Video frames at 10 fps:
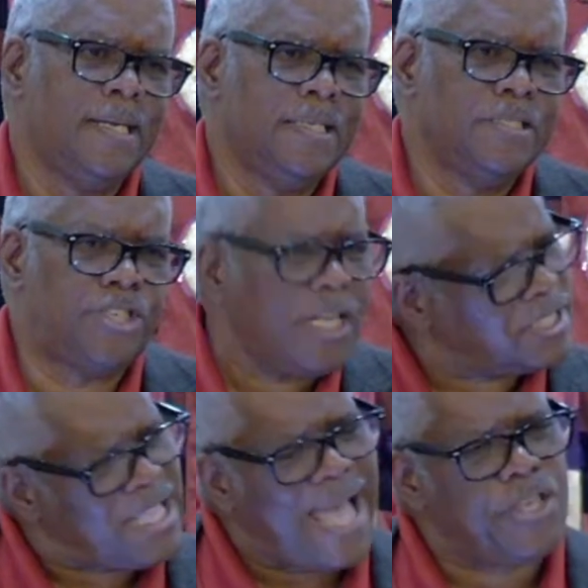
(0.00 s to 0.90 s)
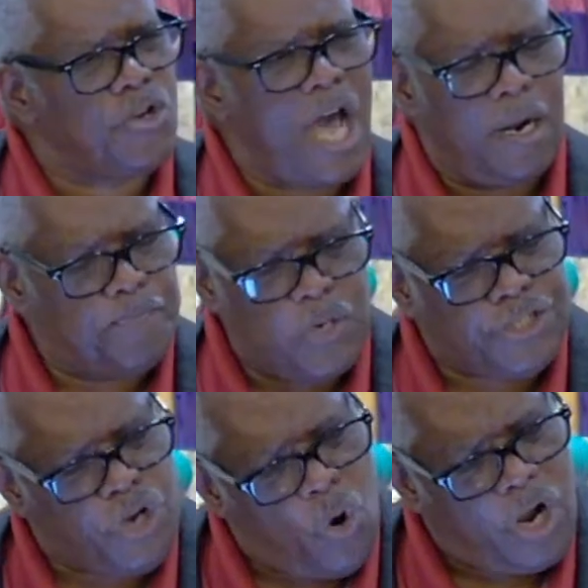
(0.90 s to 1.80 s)
Just like you got to
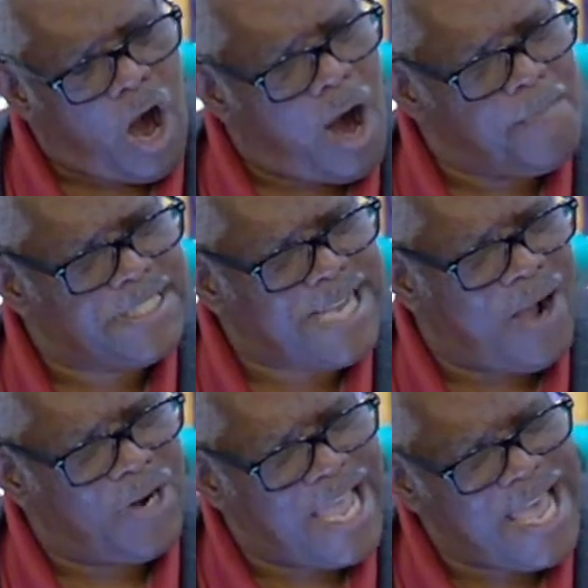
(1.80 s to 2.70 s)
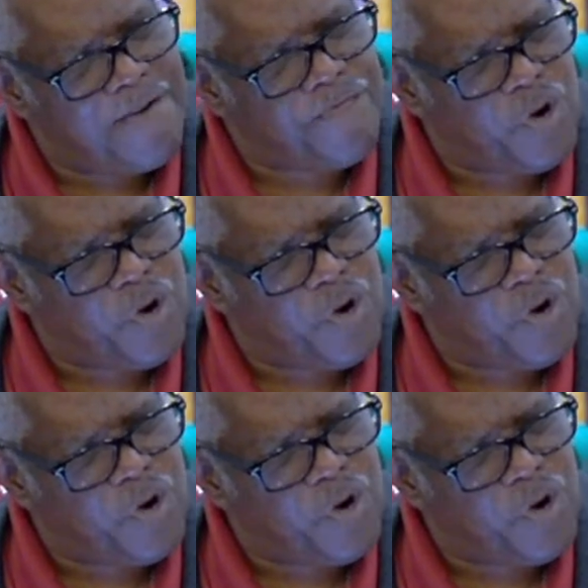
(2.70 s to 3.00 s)
put your garbage out every